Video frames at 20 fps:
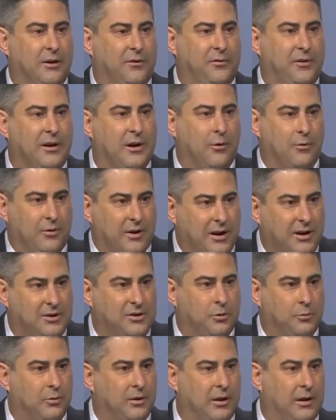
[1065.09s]
if you don't need
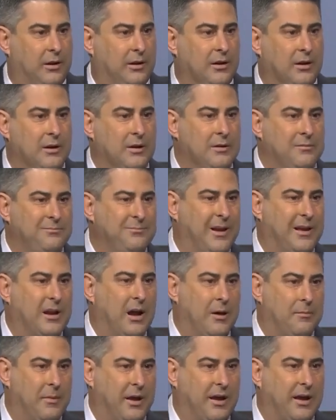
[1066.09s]
to really may
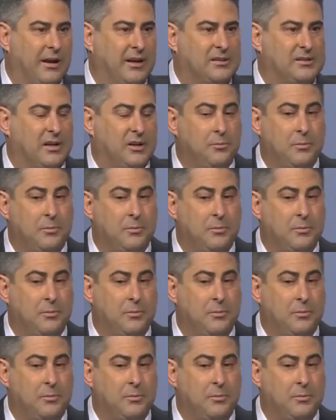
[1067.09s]
not make any sense.